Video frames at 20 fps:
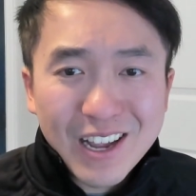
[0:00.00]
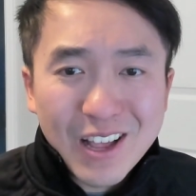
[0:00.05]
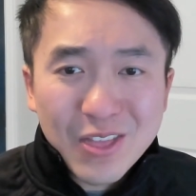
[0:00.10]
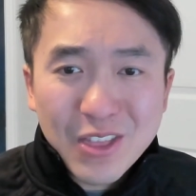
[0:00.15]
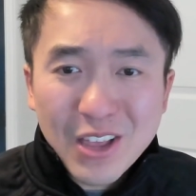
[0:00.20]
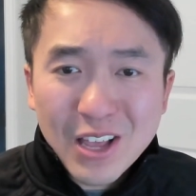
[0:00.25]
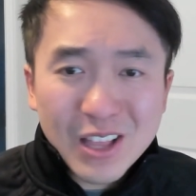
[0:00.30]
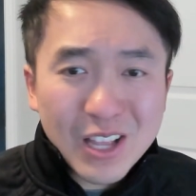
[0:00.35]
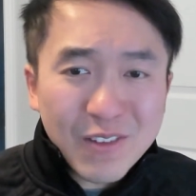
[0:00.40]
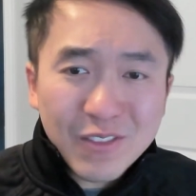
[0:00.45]

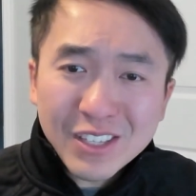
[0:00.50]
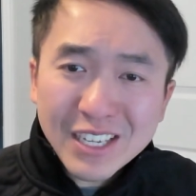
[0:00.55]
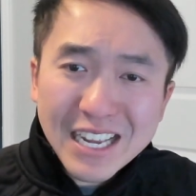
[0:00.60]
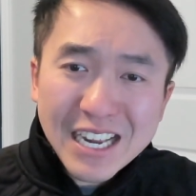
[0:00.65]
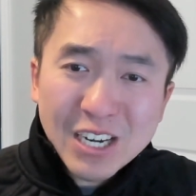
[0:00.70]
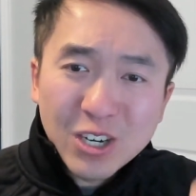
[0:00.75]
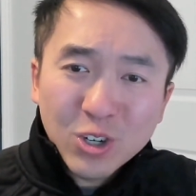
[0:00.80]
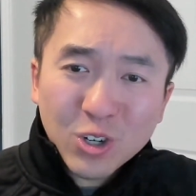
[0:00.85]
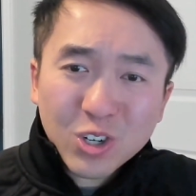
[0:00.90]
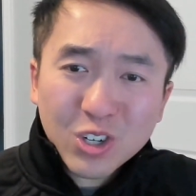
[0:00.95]
They live in the
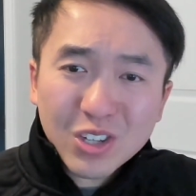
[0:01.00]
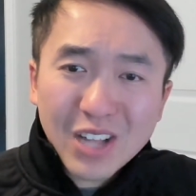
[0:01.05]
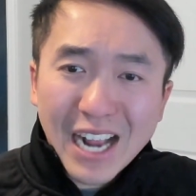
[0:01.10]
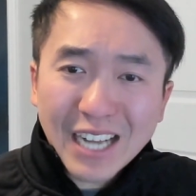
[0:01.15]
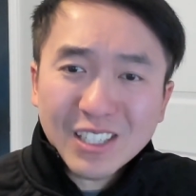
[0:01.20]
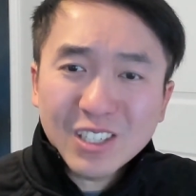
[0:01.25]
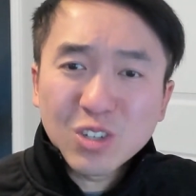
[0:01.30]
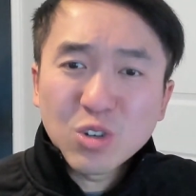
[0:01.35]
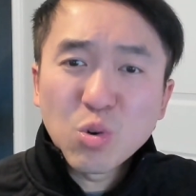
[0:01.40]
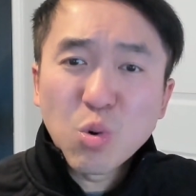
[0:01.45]

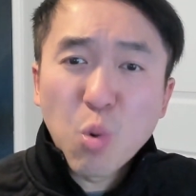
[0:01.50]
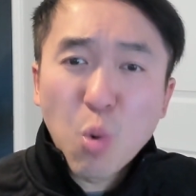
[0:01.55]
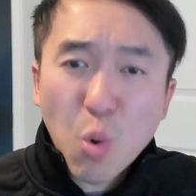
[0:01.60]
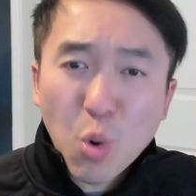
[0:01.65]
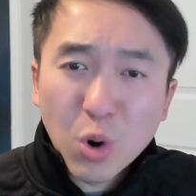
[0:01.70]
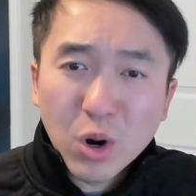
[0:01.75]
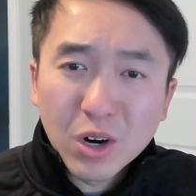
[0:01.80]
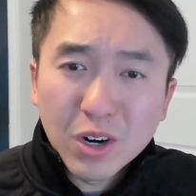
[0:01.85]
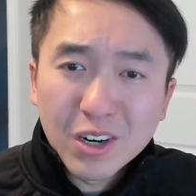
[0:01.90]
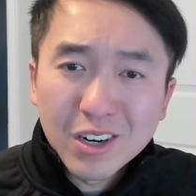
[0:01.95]
intergalactic
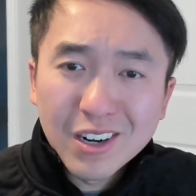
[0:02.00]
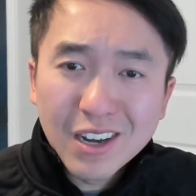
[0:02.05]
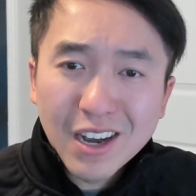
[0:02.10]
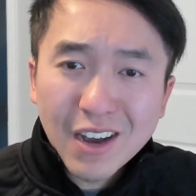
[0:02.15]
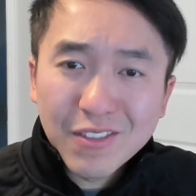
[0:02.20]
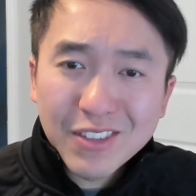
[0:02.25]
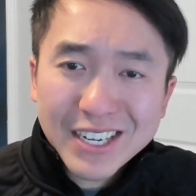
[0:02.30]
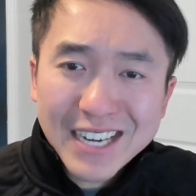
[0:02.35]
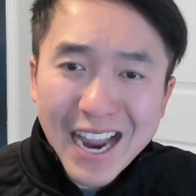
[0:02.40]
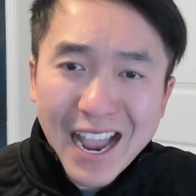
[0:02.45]
core
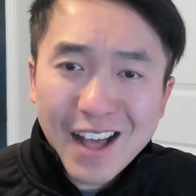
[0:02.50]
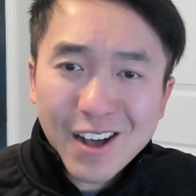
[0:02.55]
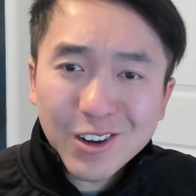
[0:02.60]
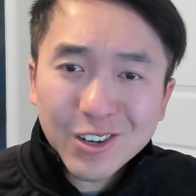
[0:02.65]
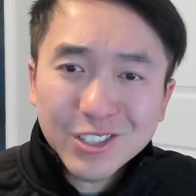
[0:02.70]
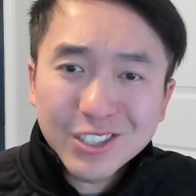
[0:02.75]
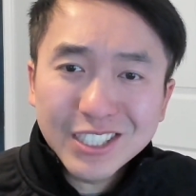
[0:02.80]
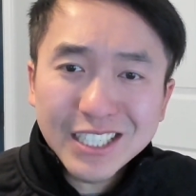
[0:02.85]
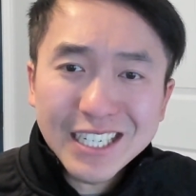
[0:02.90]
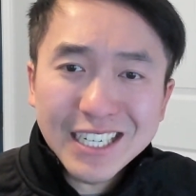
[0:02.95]
of the
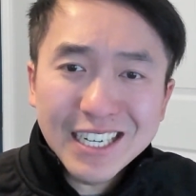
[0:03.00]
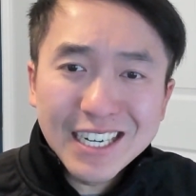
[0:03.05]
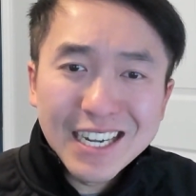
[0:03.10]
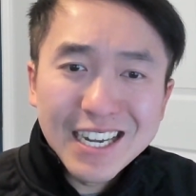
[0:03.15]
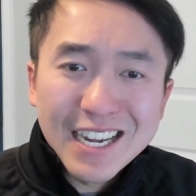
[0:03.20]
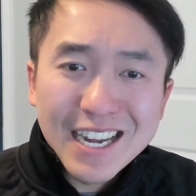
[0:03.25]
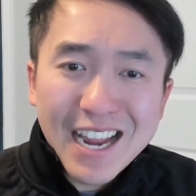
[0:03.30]
galaxy,